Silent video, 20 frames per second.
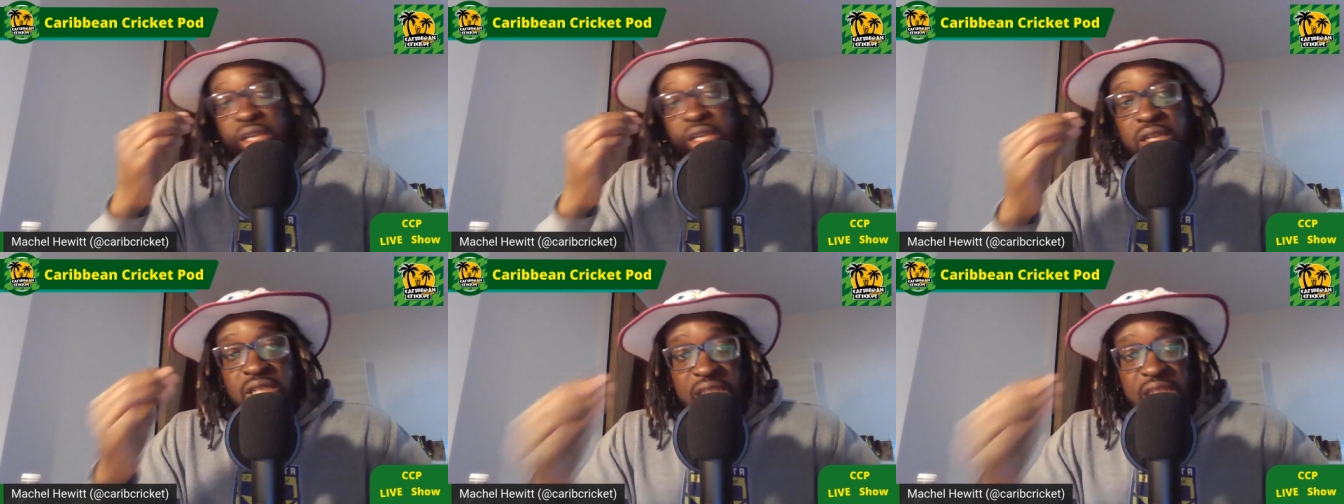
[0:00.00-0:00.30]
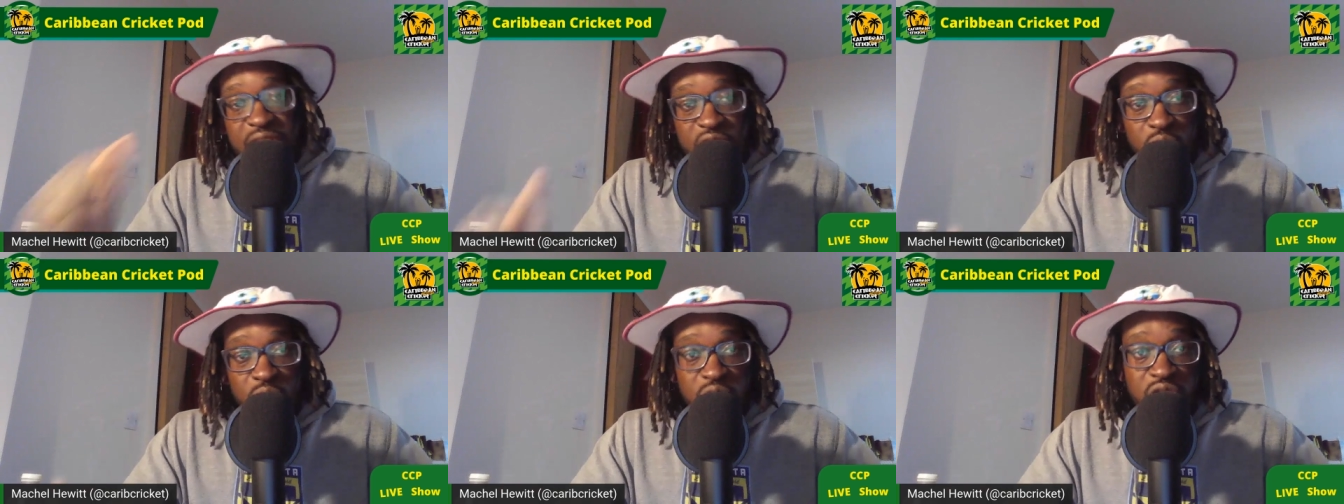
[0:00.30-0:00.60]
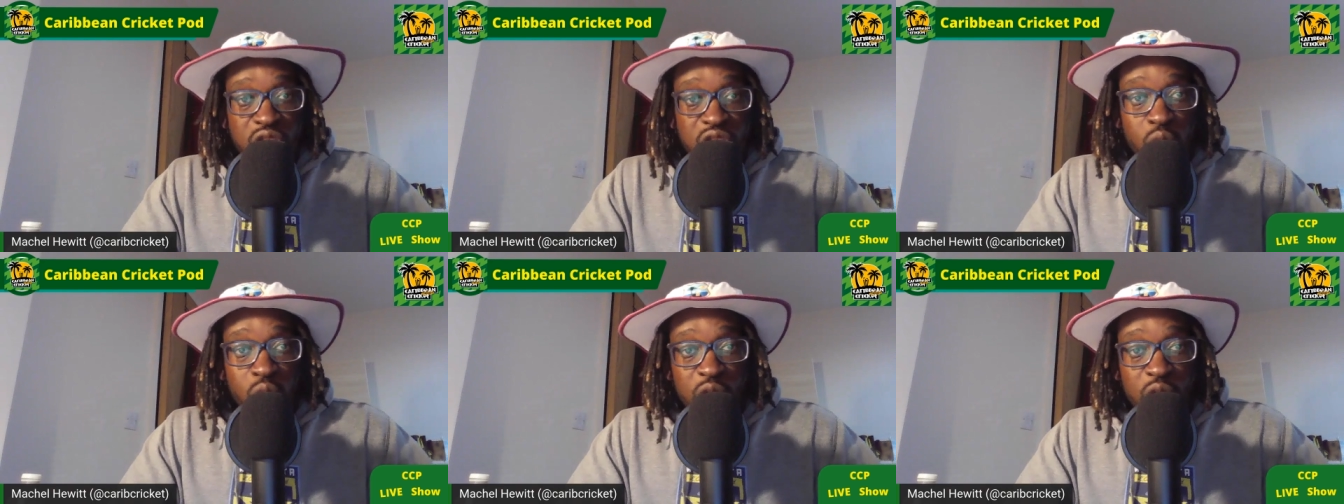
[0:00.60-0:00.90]

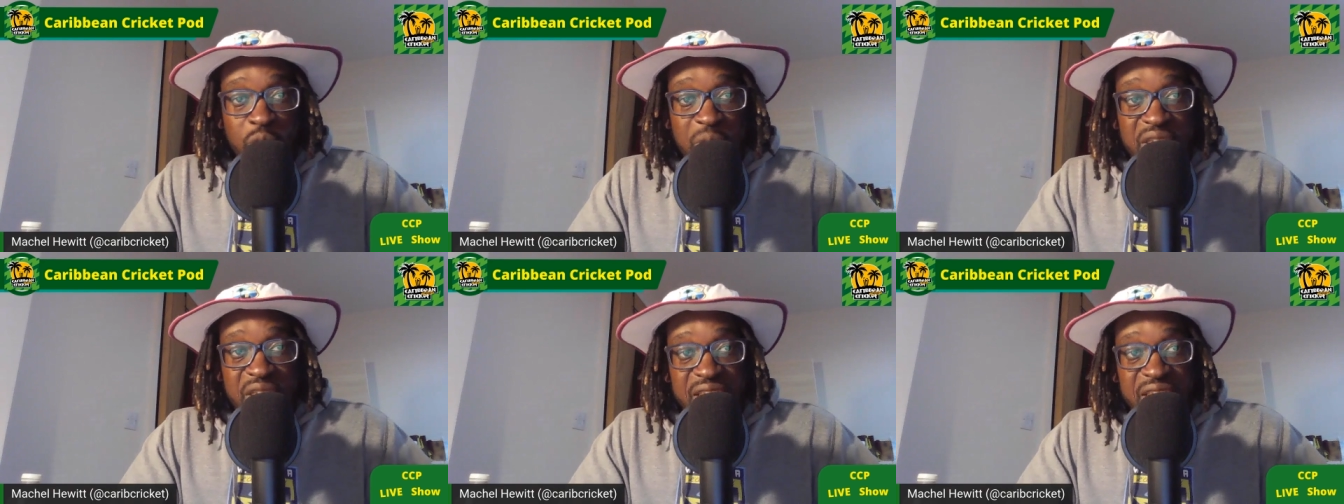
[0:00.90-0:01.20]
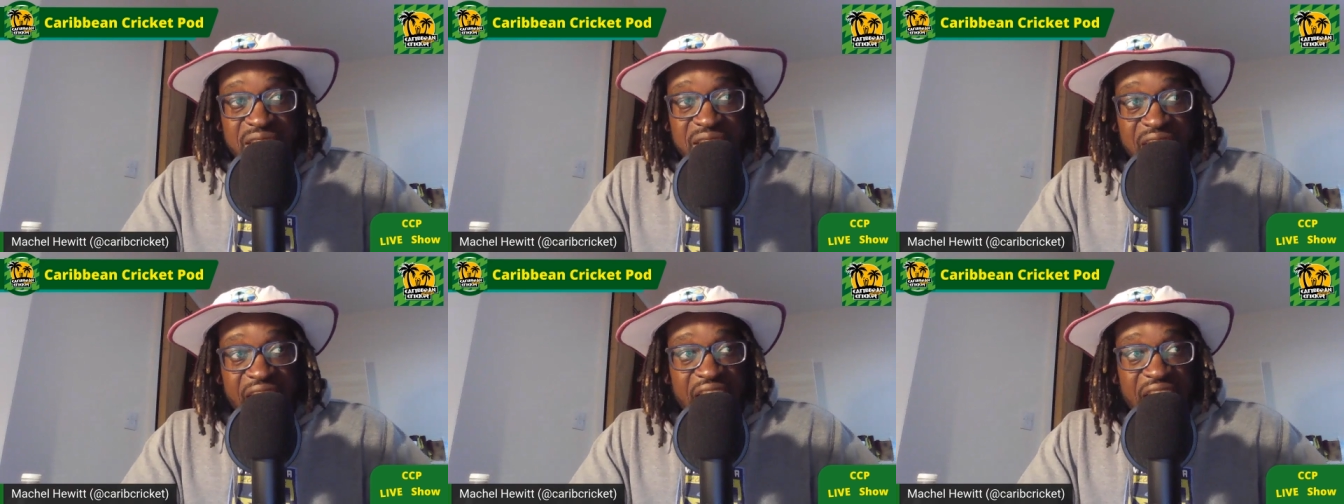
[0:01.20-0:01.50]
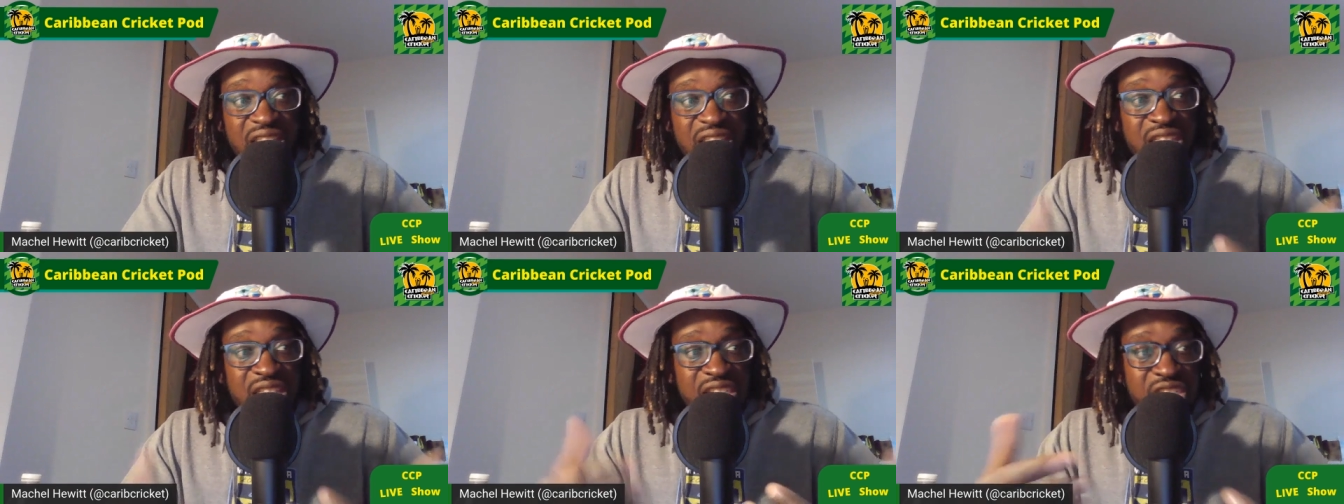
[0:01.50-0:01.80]
Santoki's not with me
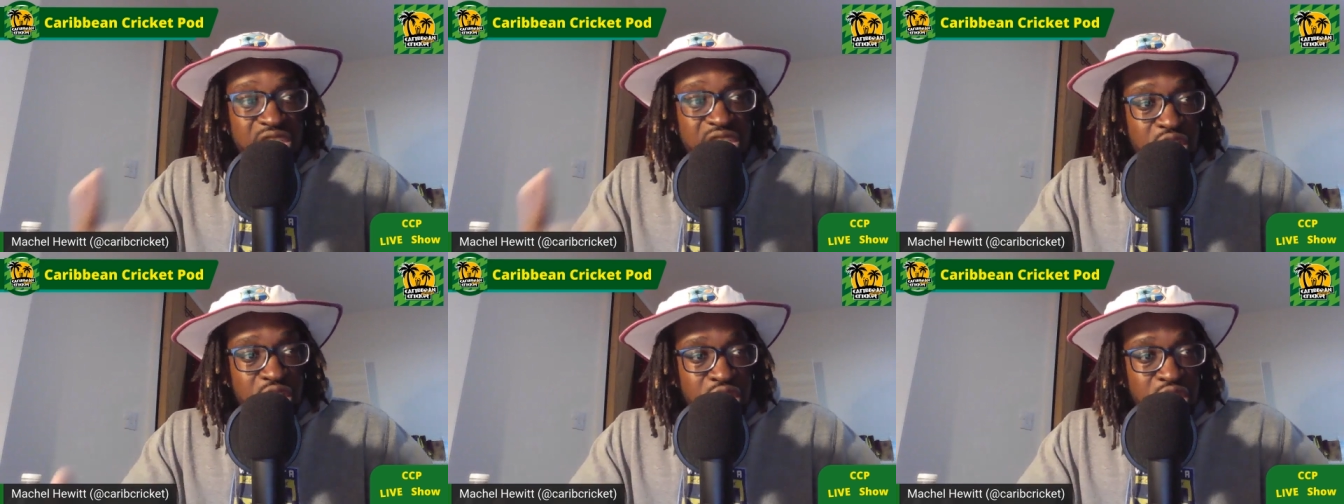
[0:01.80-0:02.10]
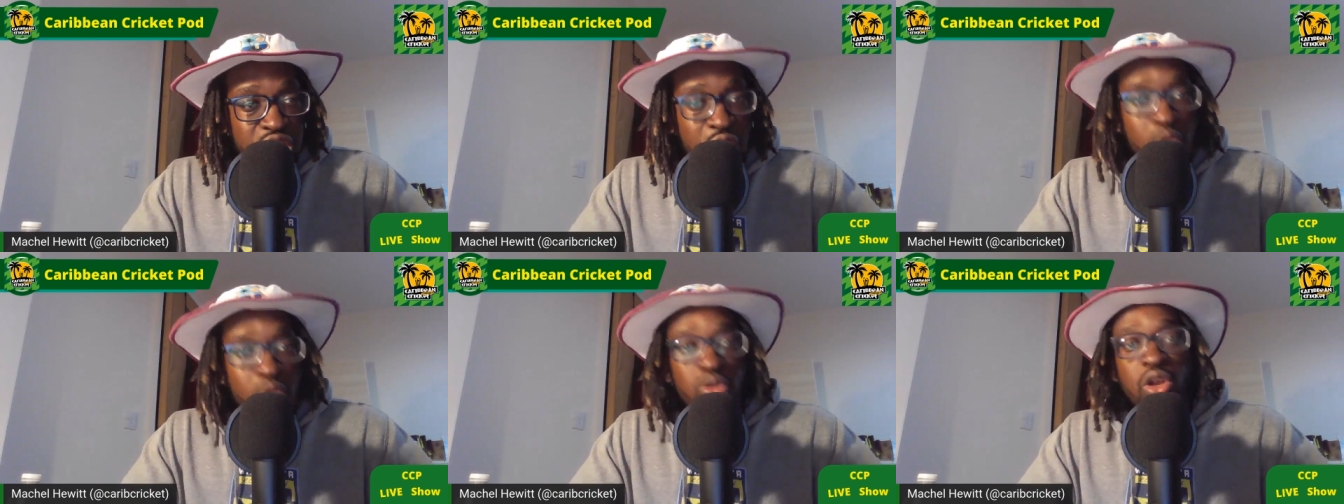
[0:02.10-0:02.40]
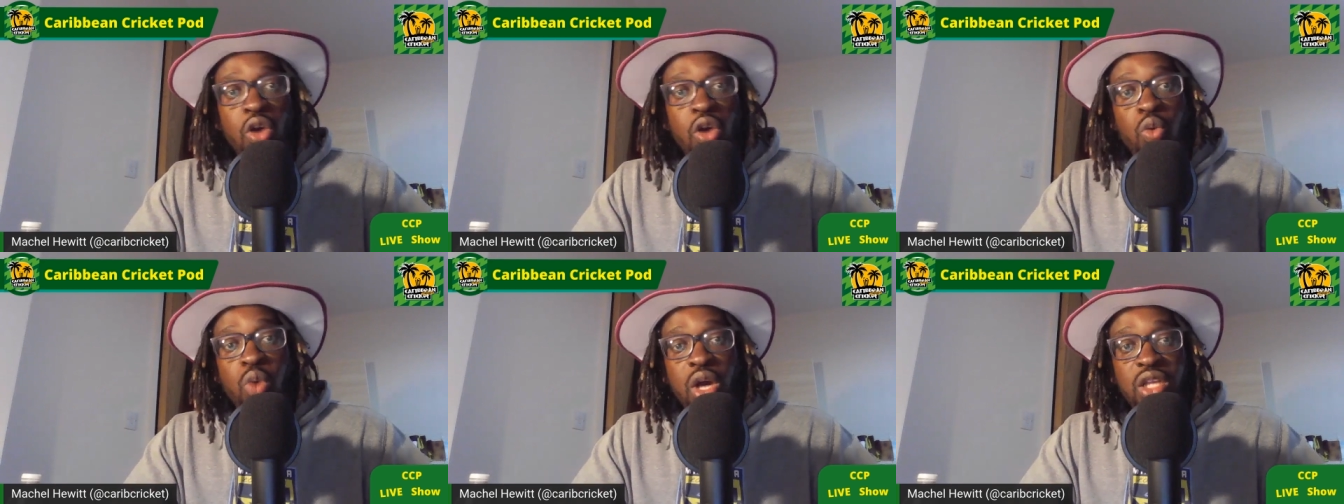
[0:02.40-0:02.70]
today. This is a
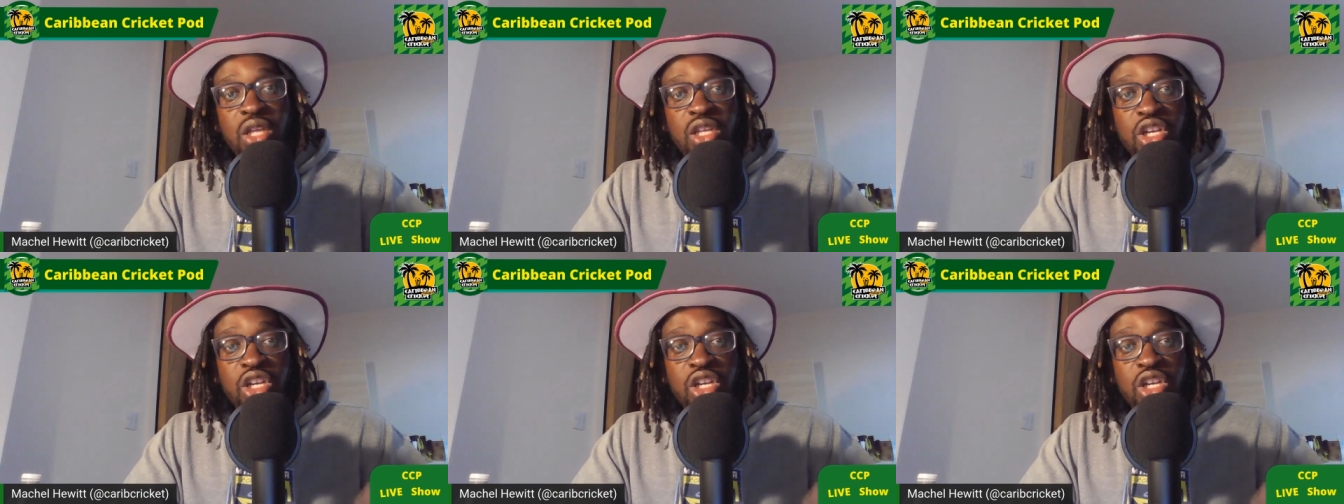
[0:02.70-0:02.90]
solo one,